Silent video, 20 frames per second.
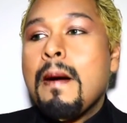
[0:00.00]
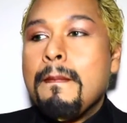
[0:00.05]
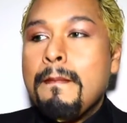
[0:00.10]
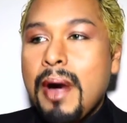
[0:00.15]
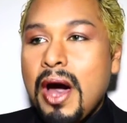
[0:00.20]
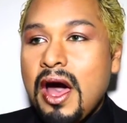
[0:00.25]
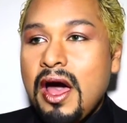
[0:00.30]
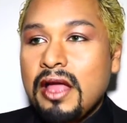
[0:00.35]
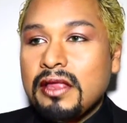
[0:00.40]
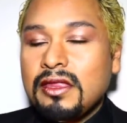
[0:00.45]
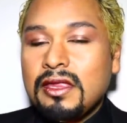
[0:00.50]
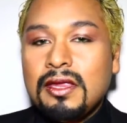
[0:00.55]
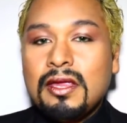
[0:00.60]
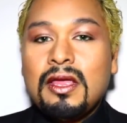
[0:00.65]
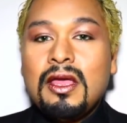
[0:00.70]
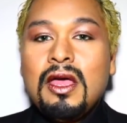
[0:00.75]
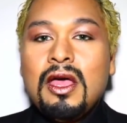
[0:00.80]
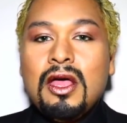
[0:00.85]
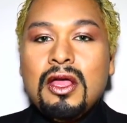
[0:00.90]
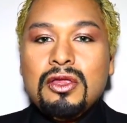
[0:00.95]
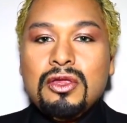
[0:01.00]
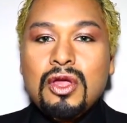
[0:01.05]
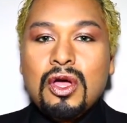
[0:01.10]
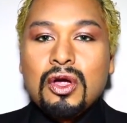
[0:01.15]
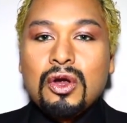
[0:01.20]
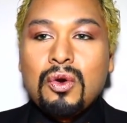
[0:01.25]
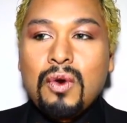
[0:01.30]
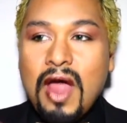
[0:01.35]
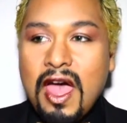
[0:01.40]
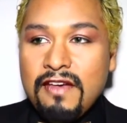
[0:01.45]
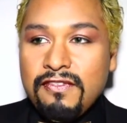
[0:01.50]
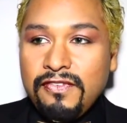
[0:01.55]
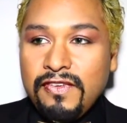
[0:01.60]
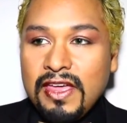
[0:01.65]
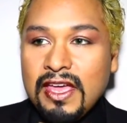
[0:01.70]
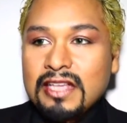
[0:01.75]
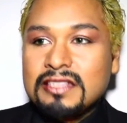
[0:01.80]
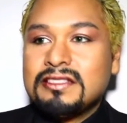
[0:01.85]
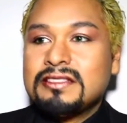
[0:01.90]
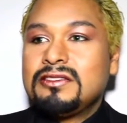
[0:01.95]
But the
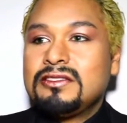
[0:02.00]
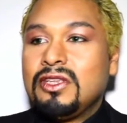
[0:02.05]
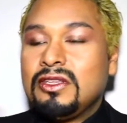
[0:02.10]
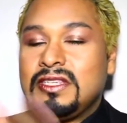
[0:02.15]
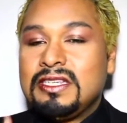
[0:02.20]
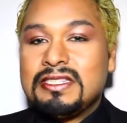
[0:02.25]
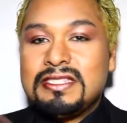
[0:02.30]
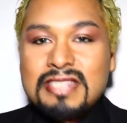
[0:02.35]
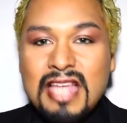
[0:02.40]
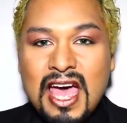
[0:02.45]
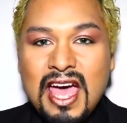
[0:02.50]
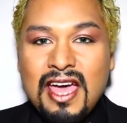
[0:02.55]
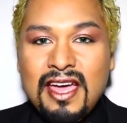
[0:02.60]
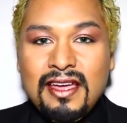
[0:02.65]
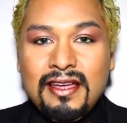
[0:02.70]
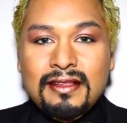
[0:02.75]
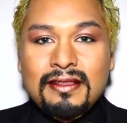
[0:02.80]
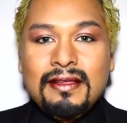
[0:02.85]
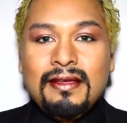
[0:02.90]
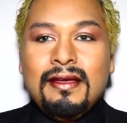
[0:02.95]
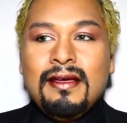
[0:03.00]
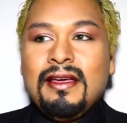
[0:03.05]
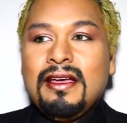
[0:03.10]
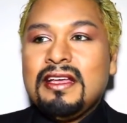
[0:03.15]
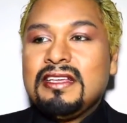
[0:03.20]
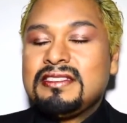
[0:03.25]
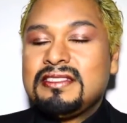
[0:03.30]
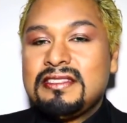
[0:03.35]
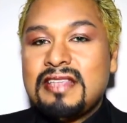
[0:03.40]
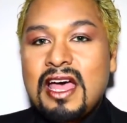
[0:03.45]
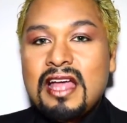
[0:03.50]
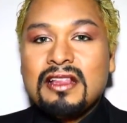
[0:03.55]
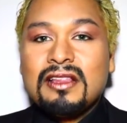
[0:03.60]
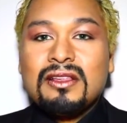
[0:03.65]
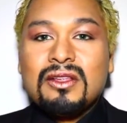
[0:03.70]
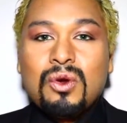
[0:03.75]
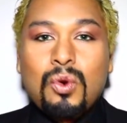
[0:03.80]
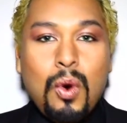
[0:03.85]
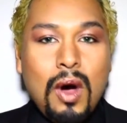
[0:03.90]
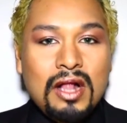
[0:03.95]
graphics, the design, it's not
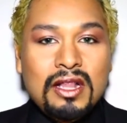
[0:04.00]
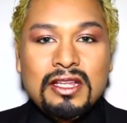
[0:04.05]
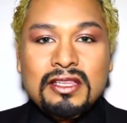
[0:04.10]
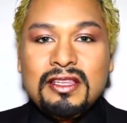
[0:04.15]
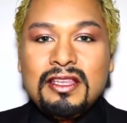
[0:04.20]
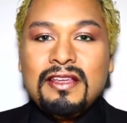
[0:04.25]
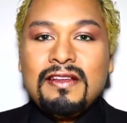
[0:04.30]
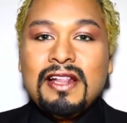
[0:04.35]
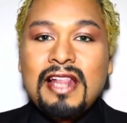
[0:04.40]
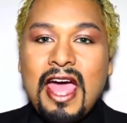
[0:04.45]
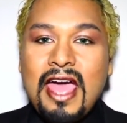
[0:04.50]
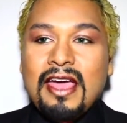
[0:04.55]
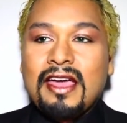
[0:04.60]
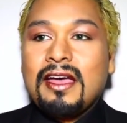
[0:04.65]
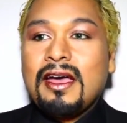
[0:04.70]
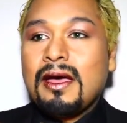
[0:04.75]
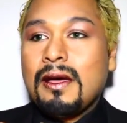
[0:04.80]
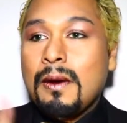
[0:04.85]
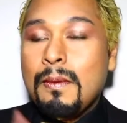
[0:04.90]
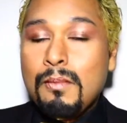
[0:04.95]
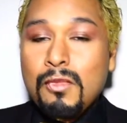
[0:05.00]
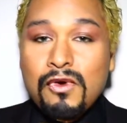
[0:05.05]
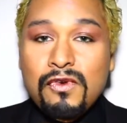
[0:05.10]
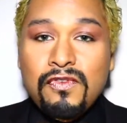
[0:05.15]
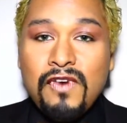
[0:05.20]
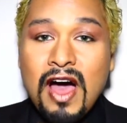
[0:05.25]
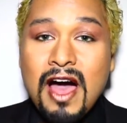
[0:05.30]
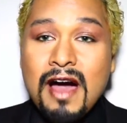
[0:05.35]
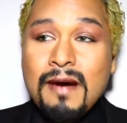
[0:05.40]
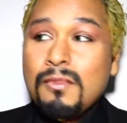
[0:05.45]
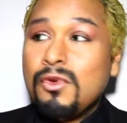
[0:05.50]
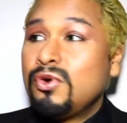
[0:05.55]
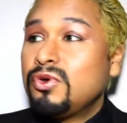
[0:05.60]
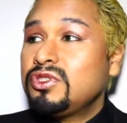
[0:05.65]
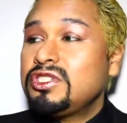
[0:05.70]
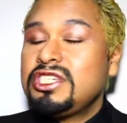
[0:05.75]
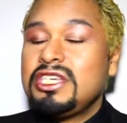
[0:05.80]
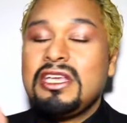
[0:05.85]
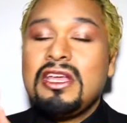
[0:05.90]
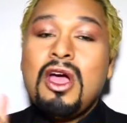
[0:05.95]
quality like
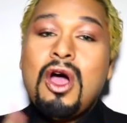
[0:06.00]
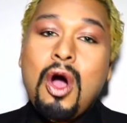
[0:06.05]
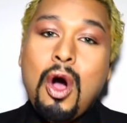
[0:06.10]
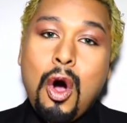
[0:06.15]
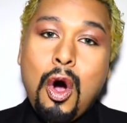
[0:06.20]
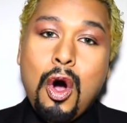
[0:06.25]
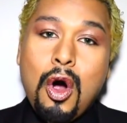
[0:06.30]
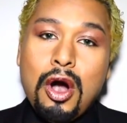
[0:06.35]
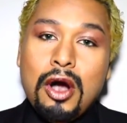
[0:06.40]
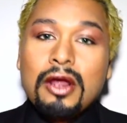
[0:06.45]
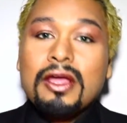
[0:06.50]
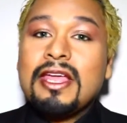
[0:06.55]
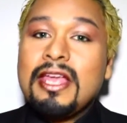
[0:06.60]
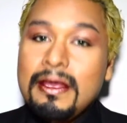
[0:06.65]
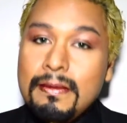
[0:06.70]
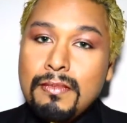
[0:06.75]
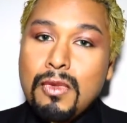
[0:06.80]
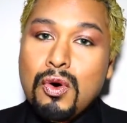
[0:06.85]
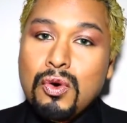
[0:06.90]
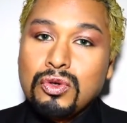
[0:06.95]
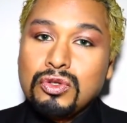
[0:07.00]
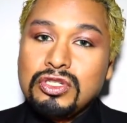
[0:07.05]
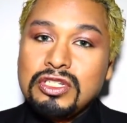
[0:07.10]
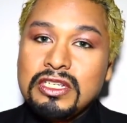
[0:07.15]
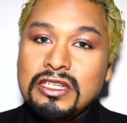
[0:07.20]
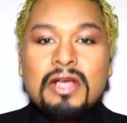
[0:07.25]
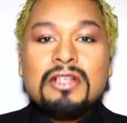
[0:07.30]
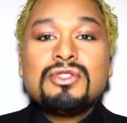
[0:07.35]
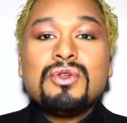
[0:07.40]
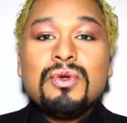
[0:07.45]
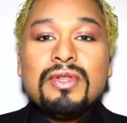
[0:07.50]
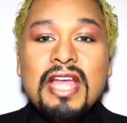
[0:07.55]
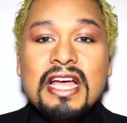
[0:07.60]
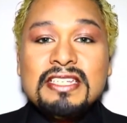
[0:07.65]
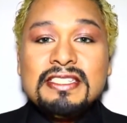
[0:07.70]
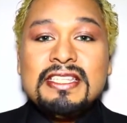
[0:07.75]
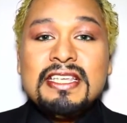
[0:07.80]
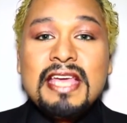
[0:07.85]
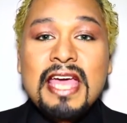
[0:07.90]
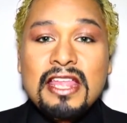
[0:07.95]
Movamoji or Chymoji. So
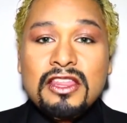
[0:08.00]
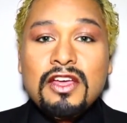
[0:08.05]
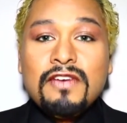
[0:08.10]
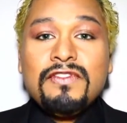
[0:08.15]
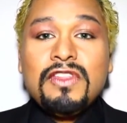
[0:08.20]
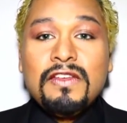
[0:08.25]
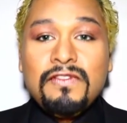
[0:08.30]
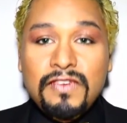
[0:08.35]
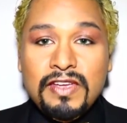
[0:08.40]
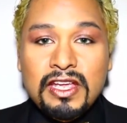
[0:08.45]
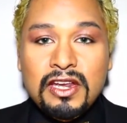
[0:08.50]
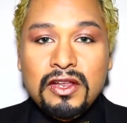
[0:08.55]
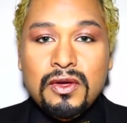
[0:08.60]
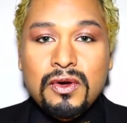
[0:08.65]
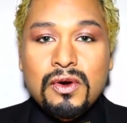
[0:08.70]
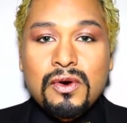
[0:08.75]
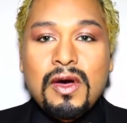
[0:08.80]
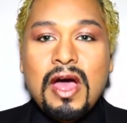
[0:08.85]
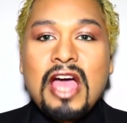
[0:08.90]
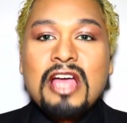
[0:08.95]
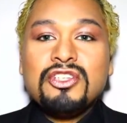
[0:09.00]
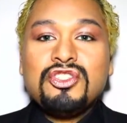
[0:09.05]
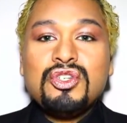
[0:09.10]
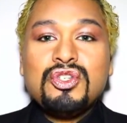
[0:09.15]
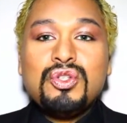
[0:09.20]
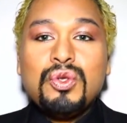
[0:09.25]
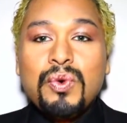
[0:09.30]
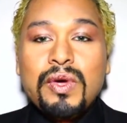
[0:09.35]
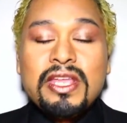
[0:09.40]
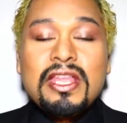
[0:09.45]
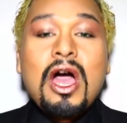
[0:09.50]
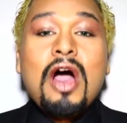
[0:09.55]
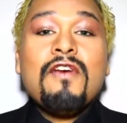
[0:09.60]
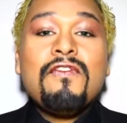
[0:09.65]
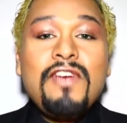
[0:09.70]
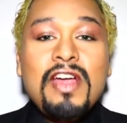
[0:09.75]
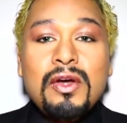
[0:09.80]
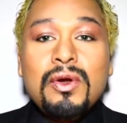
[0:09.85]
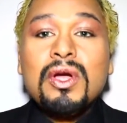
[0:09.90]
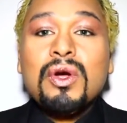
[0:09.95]
that's the end of the video. I just do it
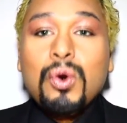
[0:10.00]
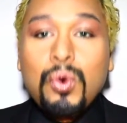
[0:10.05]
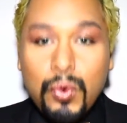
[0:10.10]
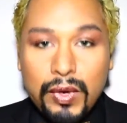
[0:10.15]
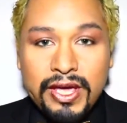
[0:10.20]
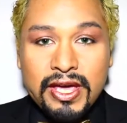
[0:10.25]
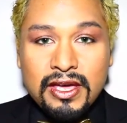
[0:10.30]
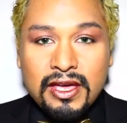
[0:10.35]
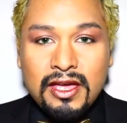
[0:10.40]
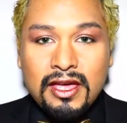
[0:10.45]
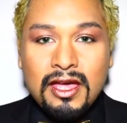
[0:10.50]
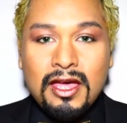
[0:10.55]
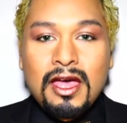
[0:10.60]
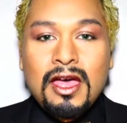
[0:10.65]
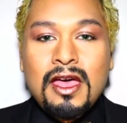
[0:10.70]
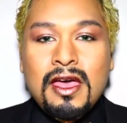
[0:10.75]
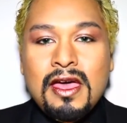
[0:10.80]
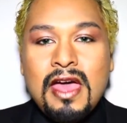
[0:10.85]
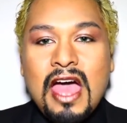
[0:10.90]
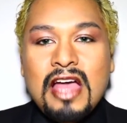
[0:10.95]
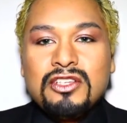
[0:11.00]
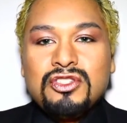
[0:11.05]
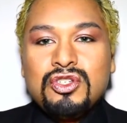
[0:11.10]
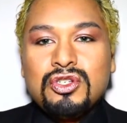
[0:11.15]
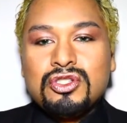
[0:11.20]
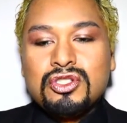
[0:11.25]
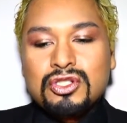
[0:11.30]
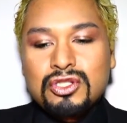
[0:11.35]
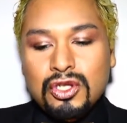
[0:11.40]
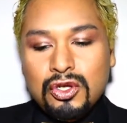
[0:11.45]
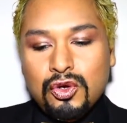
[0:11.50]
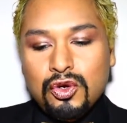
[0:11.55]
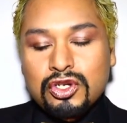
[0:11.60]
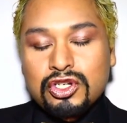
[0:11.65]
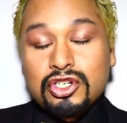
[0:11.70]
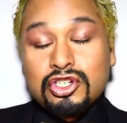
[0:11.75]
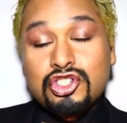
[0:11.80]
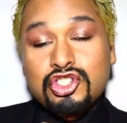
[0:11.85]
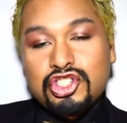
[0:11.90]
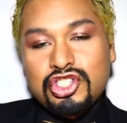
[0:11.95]
very quick. I just
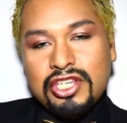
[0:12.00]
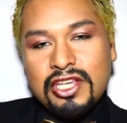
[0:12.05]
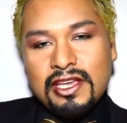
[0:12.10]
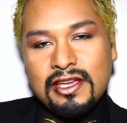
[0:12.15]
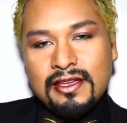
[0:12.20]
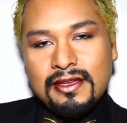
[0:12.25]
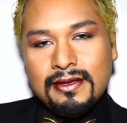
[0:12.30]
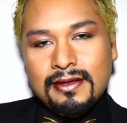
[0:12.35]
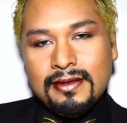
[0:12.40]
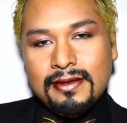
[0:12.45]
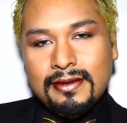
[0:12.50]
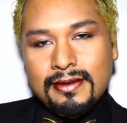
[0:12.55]
look chic.